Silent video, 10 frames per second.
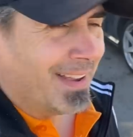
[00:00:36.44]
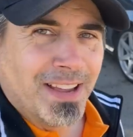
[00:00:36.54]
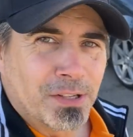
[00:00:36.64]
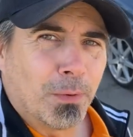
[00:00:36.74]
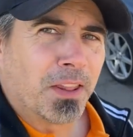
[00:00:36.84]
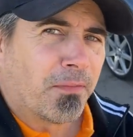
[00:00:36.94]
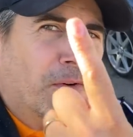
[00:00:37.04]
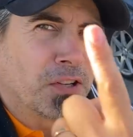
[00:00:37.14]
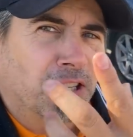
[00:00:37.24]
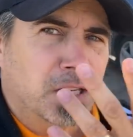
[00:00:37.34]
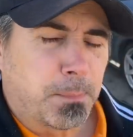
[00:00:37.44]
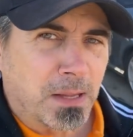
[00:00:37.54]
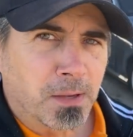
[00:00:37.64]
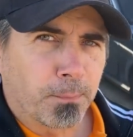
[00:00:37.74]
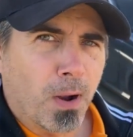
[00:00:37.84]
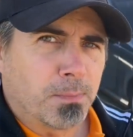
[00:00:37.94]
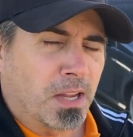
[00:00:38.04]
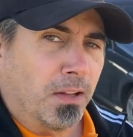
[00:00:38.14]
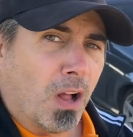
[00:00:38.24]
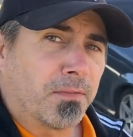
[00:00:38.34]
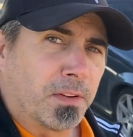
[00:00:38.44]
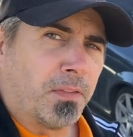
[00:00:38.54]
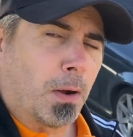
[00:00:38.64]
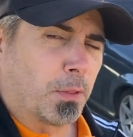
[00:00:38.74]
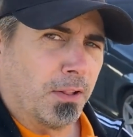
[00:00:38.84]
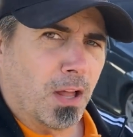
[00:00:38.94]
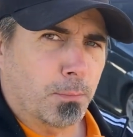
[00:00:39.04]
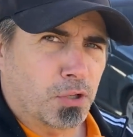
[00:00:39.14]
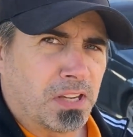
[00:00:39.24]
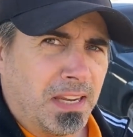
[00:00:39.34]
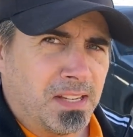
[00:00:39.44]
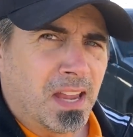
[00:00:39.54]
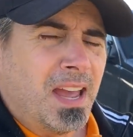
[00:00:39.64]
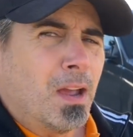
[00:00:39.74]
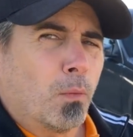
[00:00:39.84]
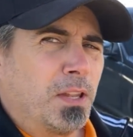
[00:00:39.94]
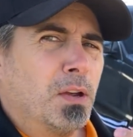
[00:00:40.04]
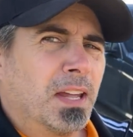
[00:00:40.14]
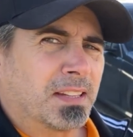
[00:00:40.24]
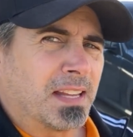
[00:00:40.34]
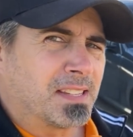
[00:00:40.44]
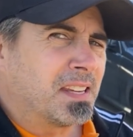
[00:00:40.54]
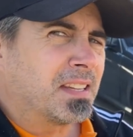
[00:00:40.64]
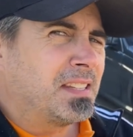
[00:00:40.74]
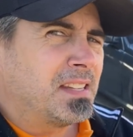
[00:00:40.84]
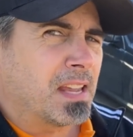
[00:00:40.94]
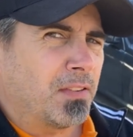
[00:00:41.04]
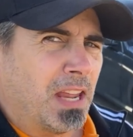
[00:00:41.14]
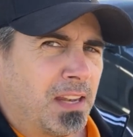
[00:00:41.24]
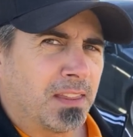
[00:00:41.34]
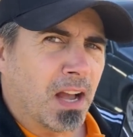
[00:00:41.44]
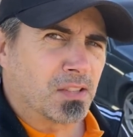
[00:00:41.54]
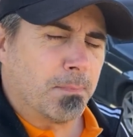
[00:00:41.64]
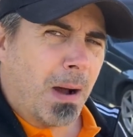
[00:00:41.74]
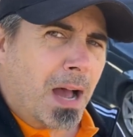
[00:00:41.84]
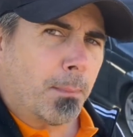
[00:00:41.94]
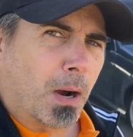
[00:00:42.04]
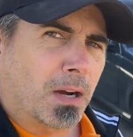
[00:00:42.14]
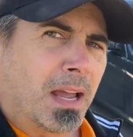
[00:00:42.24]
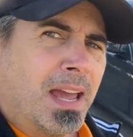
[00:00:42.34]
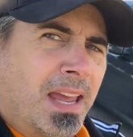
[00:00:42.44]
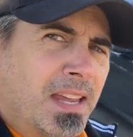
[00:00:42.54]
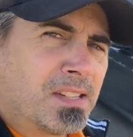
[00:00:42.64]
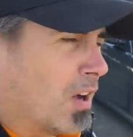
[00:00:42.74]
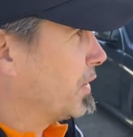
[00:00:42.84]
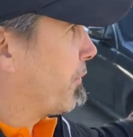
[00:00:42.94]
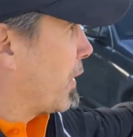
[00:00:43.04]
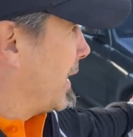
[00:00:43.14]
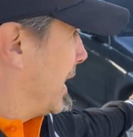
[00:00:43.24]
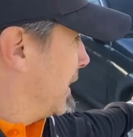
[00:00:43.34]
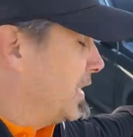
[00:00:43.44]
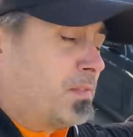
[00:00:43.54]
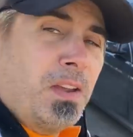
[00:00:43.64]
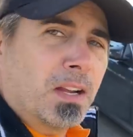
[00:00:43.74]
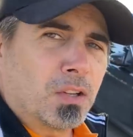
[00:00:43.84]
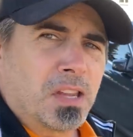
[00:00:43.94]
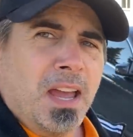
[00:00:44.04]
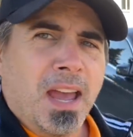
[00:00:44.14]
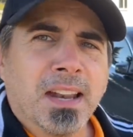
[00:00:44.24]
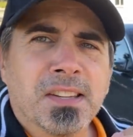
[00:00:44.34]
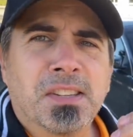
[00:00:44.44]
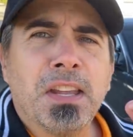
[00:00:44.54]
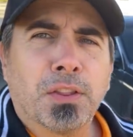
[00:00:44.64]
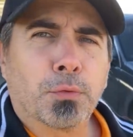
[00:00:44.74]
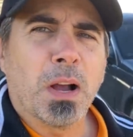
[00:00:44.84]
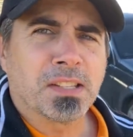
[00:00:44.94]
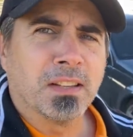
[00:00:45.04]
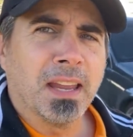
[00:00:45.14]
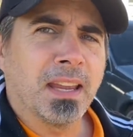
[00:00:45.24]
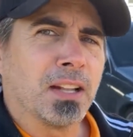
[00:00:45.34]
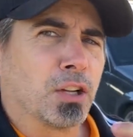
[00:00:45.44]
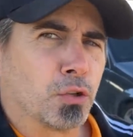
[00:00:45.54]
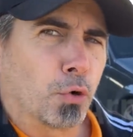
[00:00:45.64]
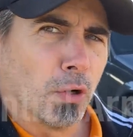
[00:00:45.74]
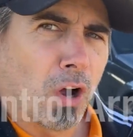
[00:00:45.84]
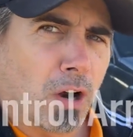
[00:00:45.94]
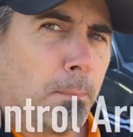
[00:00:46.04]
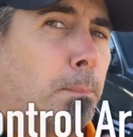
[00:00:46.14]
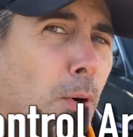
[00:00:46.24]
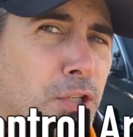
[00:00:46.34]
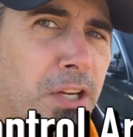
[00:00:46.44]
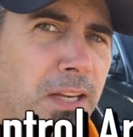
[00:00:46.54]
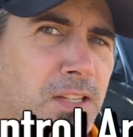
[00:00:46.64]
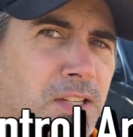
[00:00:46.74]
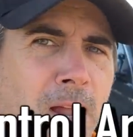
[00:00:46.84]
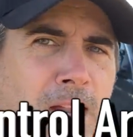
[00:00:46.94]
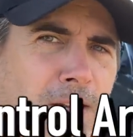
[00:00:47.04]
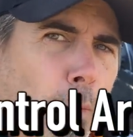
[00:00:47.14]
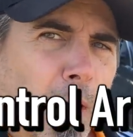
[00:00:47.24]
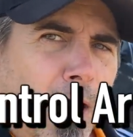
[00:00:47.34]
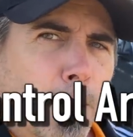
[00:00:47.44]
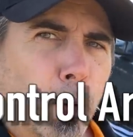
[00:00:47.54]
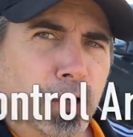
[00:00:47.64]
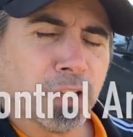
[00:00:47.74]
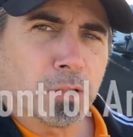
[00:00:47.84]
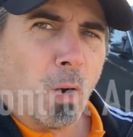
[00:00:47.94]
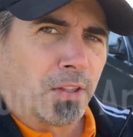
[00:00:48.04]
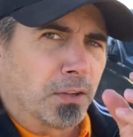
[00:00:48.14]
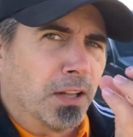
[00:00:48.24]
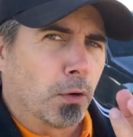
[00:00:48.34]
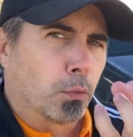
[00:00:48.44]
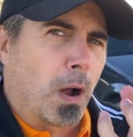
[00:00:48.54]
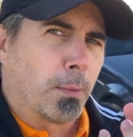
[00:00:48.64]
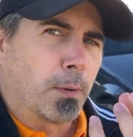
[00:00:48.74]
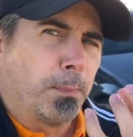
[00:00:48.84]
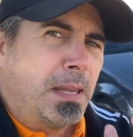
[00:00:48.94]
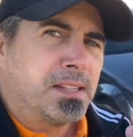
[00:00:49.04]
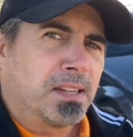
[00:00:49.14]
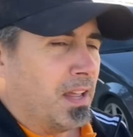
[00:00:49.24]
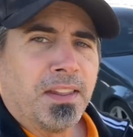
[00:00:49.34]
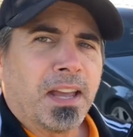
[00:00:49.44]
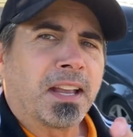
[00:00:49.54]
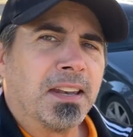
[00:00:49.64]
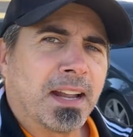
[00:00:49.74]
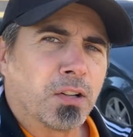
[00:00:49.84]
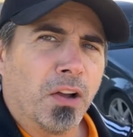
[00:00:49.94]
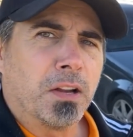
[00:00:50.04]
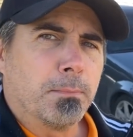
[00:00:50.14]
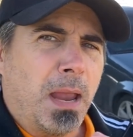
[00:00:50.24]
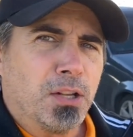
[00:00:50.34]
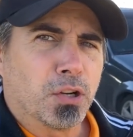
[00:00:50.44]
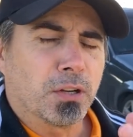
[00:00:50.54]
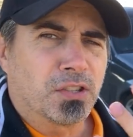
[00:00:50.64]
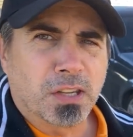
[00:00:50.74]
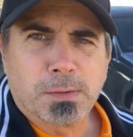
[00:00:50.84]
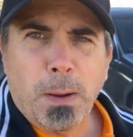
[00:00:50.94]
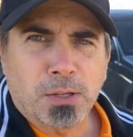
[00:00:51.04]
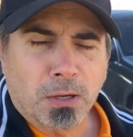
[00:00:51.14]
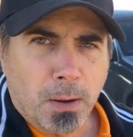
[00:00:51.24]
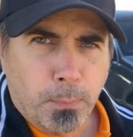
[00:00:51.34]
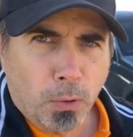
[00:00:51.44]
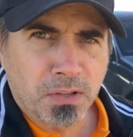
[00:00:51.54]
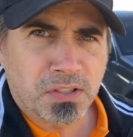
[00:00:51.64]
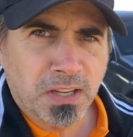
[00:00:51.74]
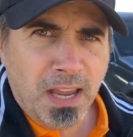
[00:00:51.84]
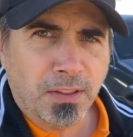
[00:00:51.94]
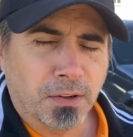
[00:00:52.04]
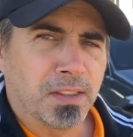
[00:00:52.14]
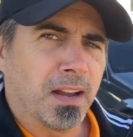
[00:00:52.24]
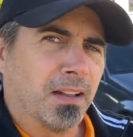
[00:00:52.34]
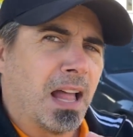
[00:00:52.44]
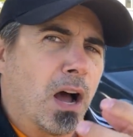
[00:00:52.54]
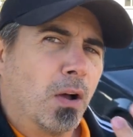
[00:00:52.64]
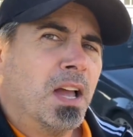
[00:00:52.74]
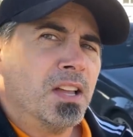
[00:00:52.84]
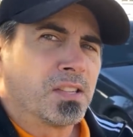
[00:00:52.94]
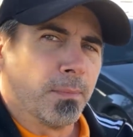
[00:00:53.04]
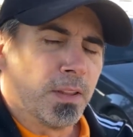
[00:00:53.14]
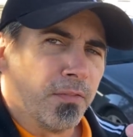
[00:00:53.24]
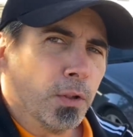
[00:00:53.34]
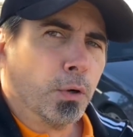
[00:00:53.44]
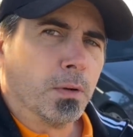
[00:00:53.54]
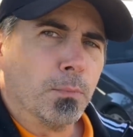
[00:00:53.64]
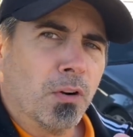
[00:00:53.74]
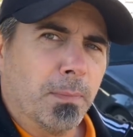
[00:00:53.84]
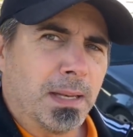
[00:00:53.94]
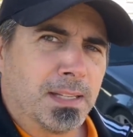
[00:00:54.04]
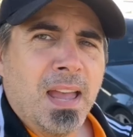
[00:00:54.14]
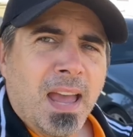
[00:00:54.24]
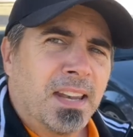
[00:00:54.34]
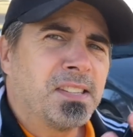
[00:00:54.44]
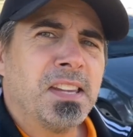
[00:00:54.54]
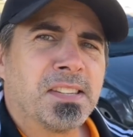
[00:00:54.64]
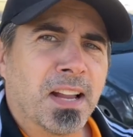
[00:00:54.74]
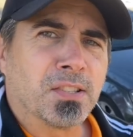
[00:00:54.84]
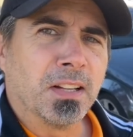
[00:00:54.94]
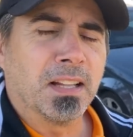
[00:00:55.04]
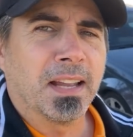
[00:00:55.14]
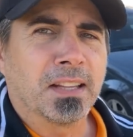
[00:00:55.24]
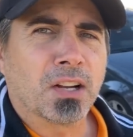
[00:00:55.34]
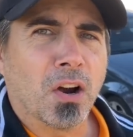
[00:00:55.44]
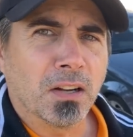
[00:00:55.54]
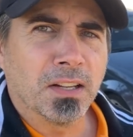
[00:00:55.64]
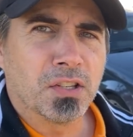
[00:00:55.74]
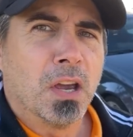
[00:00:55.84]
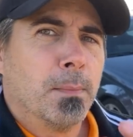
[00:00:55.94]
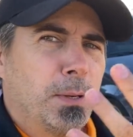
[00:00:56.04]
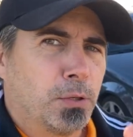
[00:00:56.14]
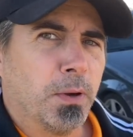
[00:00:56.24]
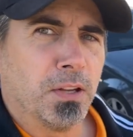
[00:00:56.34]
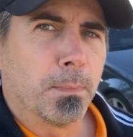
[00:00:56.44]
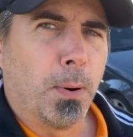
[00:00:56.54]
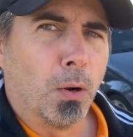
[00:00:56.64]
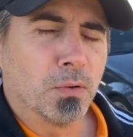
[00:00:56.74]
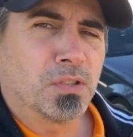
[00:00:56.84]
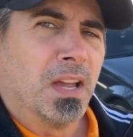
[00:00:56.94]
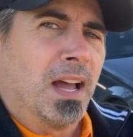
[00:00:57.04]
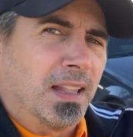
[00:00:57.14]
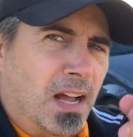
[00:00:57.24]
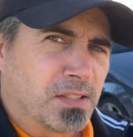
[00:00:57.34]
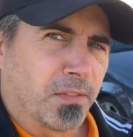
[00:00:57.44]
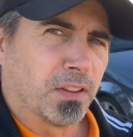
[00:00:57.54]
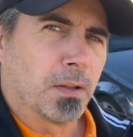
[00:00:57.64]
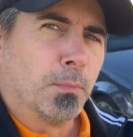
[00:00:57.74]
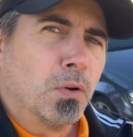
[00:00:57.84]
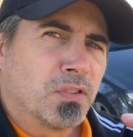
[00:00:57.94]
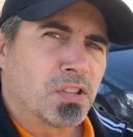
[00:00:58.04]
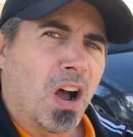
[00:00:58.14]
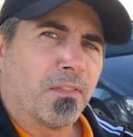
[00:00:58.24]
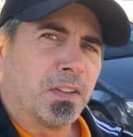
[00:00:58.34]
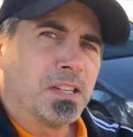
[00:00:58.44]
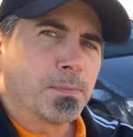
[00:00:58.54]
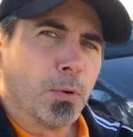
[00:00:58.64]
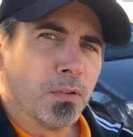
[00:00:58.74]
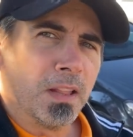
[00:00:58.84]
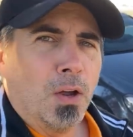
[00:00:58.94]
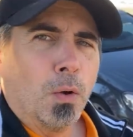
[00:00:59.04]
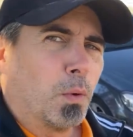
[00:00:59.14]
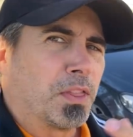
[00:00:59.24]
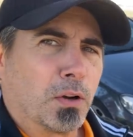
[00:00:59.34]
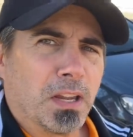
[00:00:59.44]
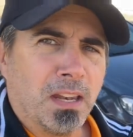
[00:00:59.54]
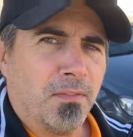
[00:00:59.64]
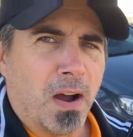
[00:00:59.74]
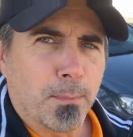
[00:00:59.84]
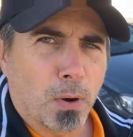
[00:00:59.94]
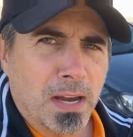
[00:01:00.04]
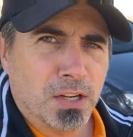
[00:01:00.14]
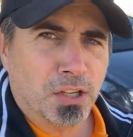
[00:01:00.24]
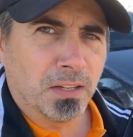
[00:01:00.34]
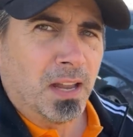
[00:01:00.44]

So one of the first expensive problems that you'll often find with a lot of Mercedes when you hit that sixty, seventy, eighty thousand mile mark is on the front end of these vehicles, and it's the thrust link and control arm bushings. Now, what are bushings? Well, they're little rubber pieces that connect all your major suspension components together. They allow some of the fluid movement, and it's essentially like the cartilage between your bones. Allows everything to move softly, smoothly, without any vibration.